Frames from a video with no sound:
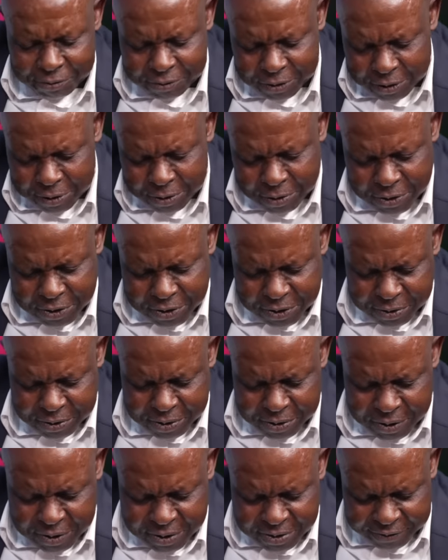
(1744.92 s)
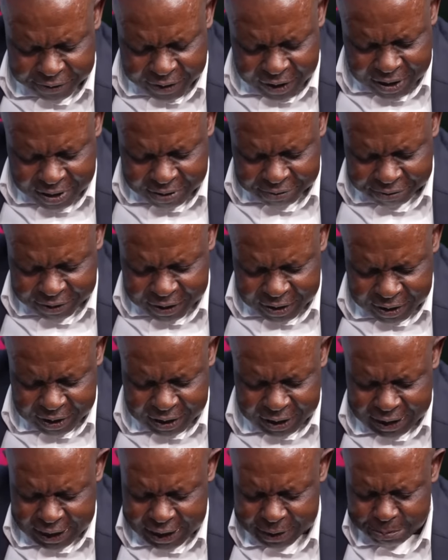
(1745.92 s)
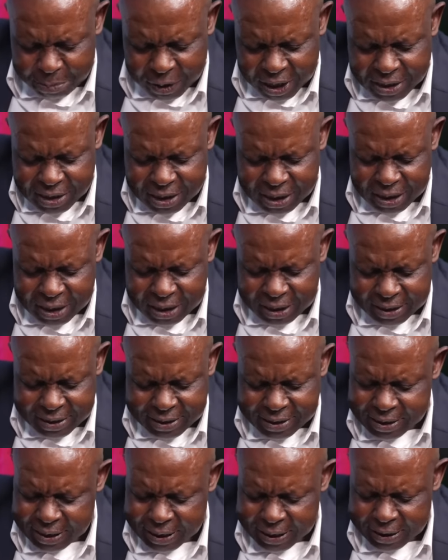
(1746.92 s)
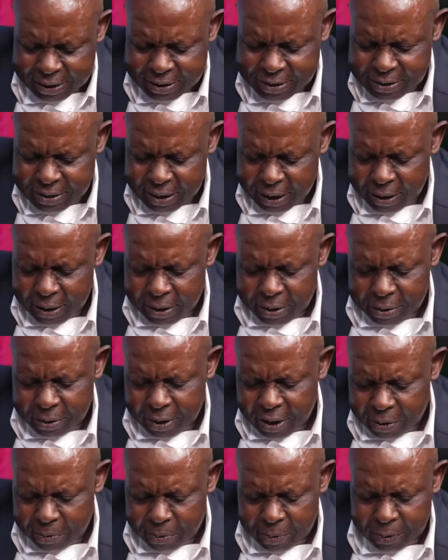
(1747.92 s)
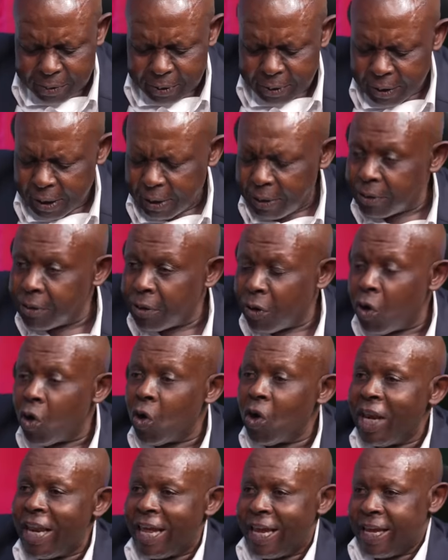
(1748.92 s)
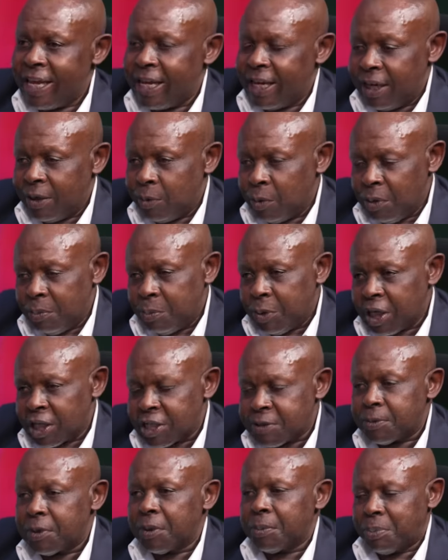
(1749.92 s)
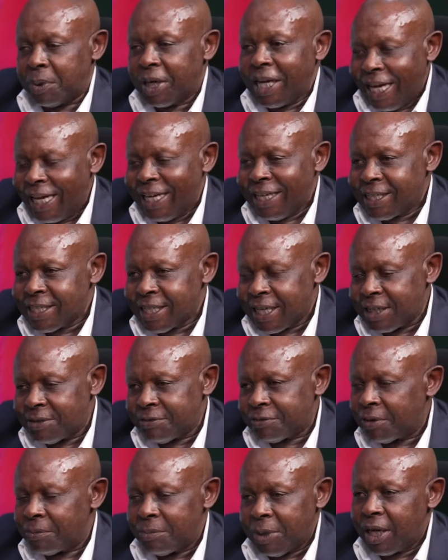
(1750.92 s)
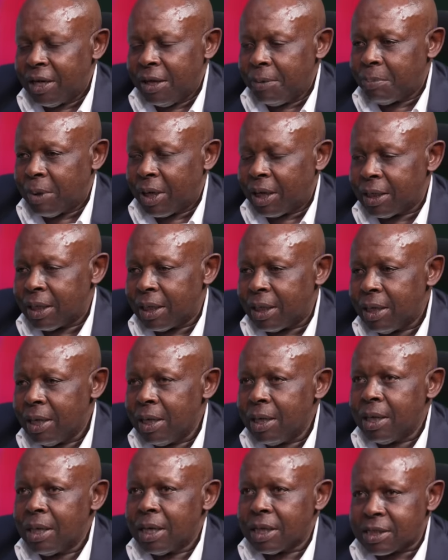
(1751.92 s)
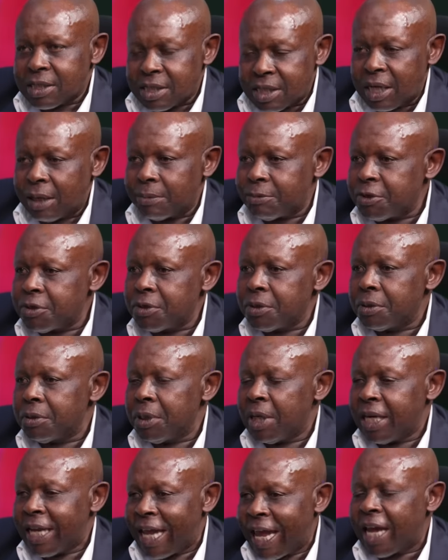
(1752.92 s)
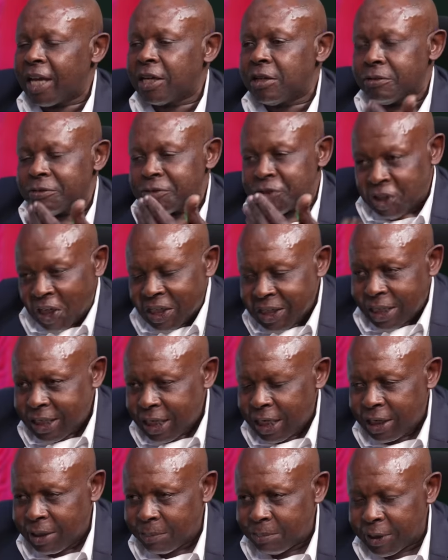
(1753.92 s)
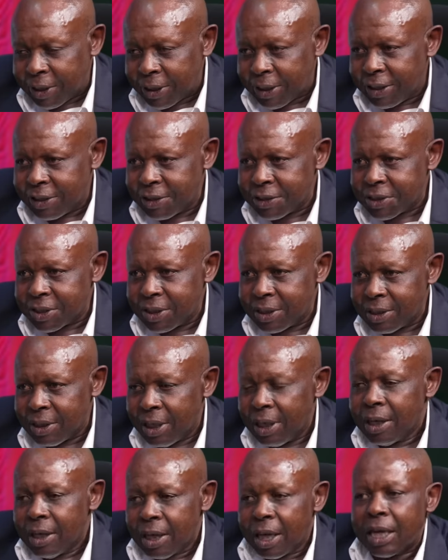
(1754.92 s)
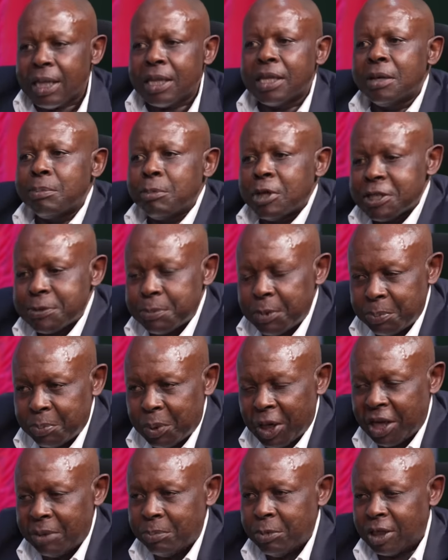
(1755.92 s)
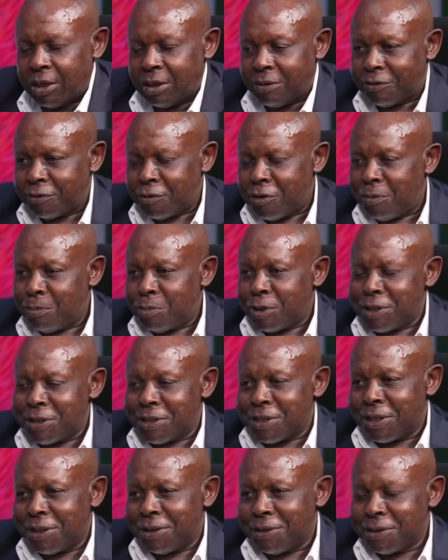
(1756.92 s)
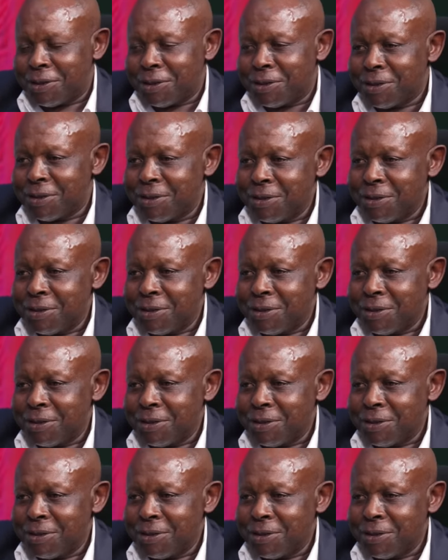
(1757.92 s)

of the Constitution is very, very clear. It basically says there will no, no land will be expropriated from anybody except through an act of general application, and there must be payment of compensation.